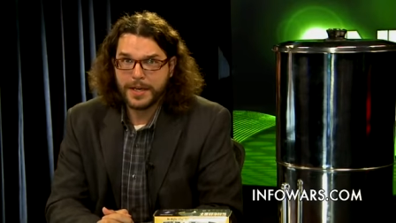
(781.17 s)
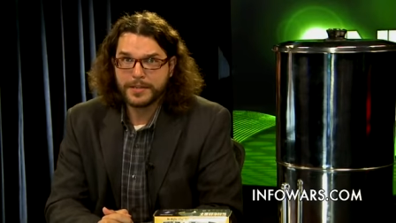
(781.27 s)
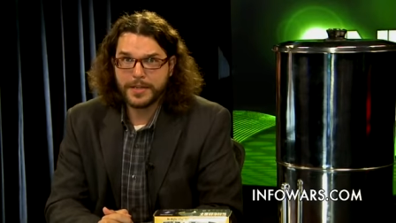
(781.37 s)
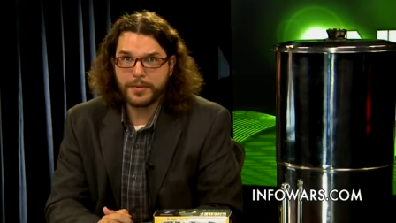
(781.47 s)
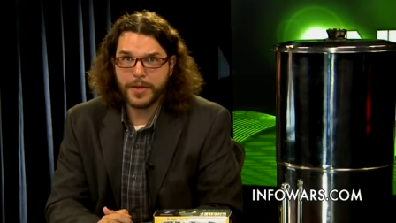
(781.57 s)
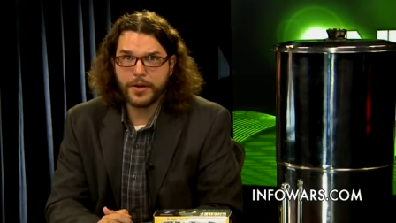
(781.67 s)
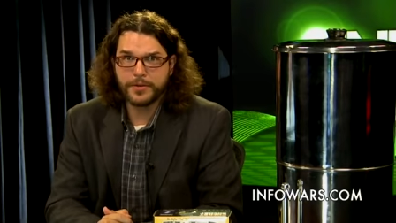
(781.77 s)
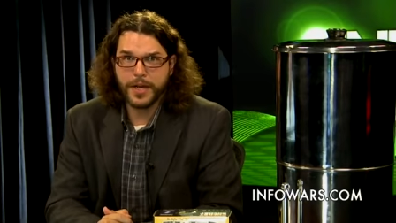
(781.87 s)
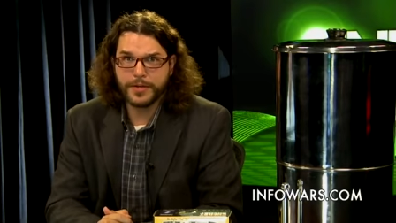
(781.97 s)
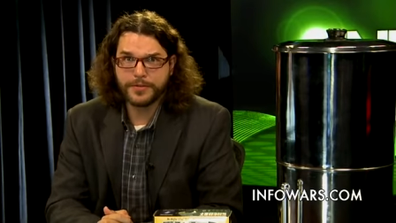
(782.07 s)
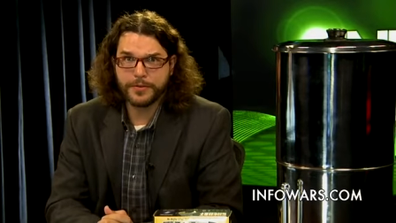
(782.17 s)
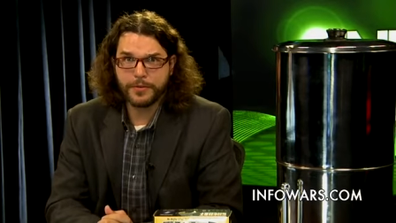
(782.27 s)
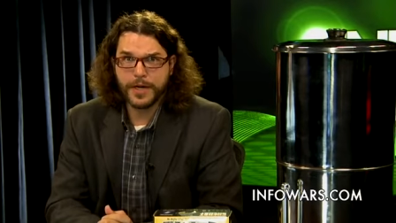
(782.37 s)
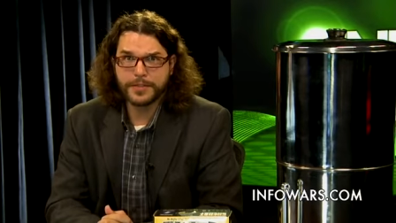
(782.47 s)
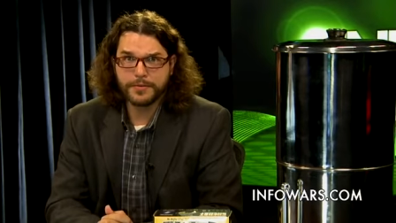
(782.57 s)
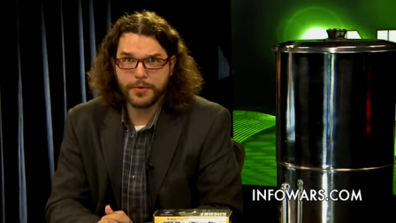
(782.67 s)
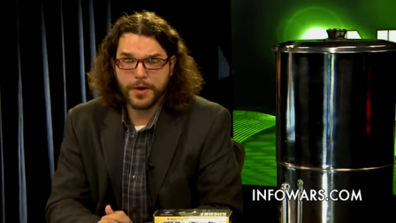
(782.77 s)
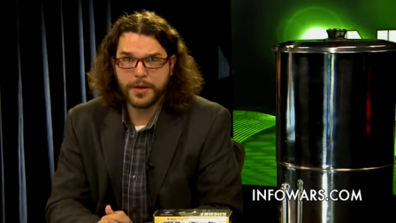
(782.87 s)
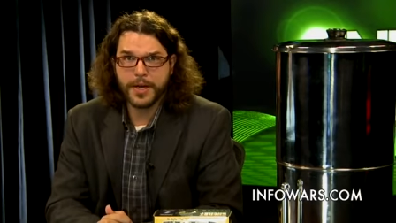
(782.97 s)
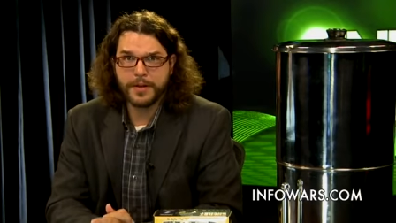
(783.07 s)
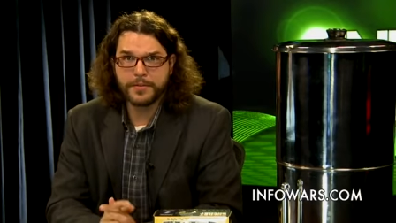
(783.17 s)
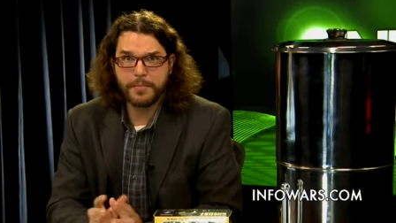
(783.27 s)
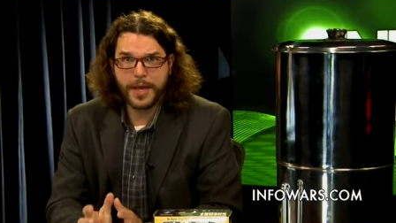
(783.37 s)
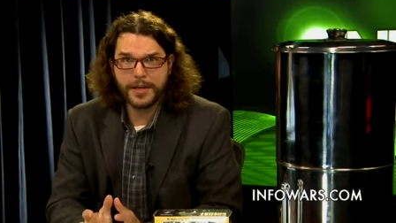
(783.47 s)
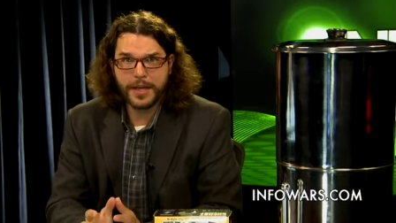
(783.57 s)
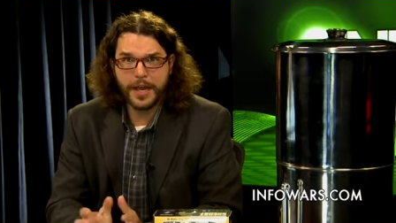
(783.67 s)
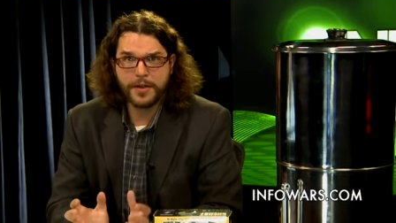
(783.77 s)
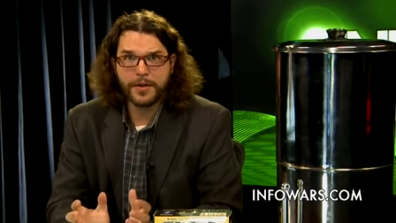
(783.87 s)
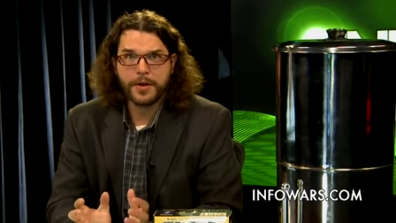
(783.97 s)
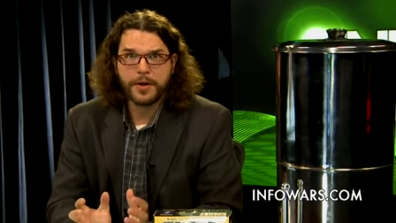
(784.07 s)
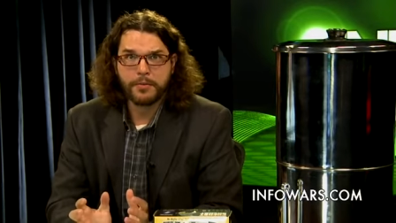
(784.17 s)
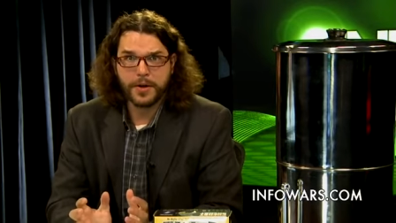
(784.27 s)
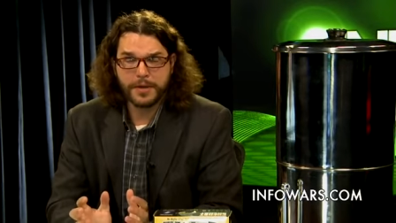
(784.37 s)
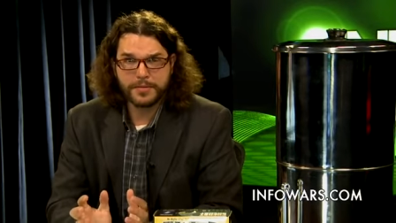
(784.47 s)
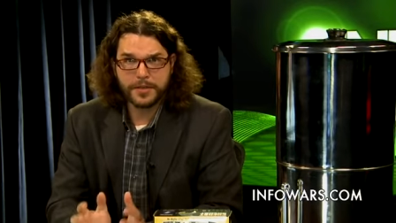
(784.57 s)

it's going to be hard times for a while so we're all going to have to band together we're going to have to